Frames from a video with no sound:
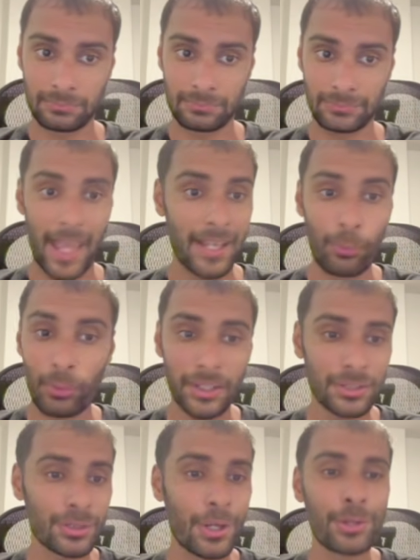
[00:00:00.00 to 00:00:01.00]
And it
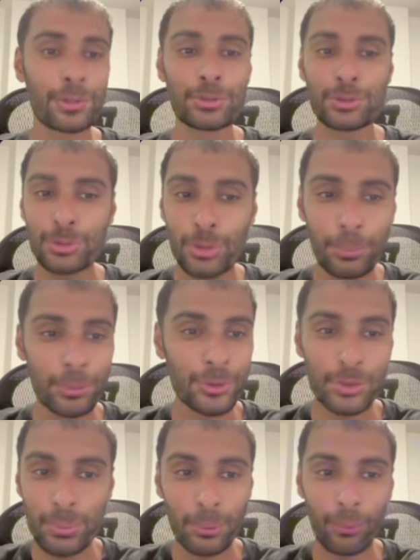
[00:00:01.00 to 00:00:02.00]
works super,
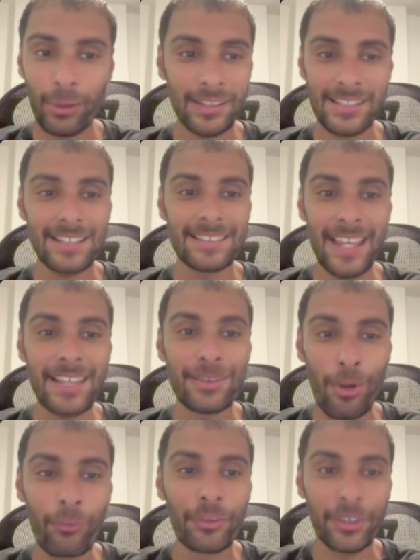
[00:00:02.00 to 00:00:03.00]
super well because again, they
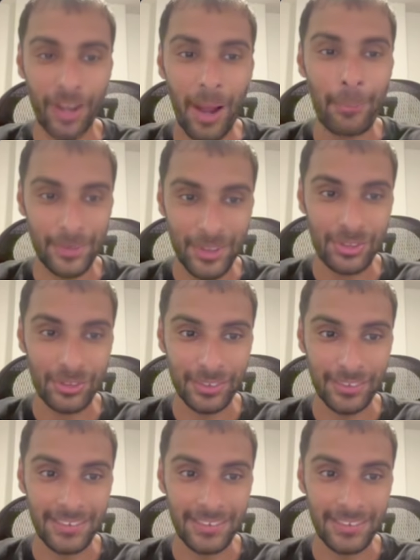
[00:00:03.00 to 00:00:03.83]
know their competition.